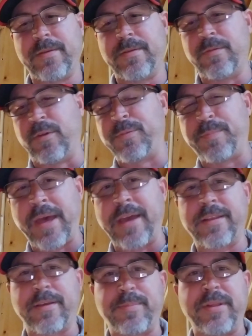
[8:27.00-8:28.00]

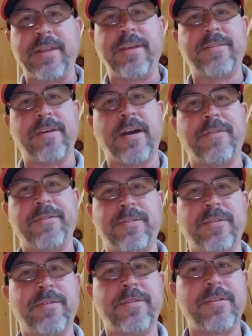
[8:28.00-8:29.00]
Respect the police
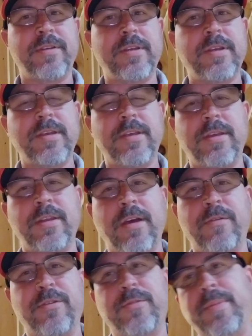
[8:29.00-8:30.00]
officers.
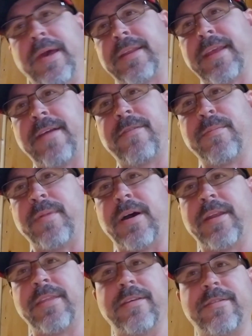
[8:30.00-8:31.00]
Respect
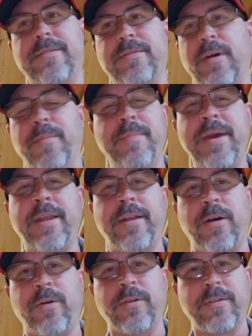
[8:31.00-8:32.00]
everybody that's a minute
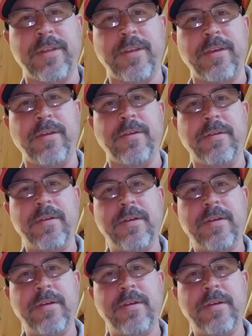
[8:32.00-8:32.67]
older than you.